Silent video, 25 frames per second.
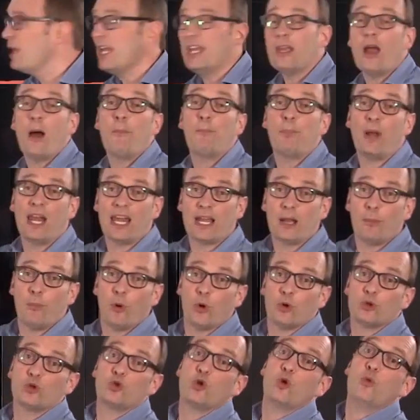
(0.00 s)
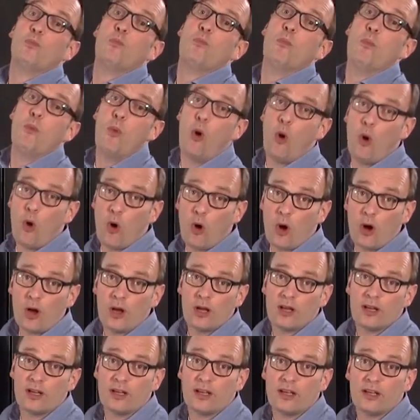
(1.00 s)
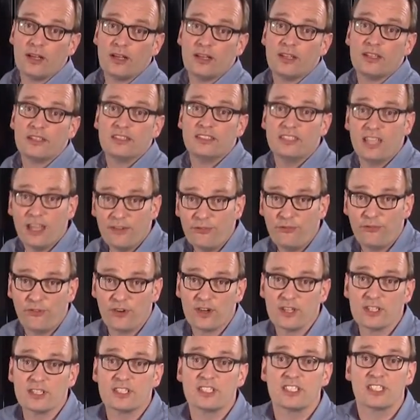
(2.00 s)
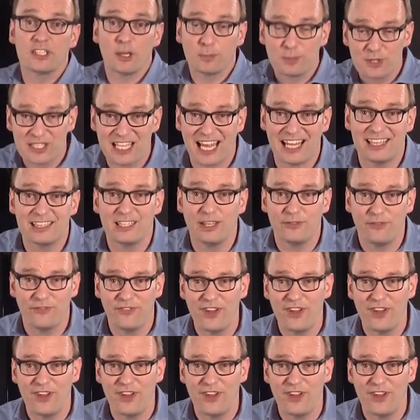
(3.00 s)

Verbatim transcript: be applicable to more different substantive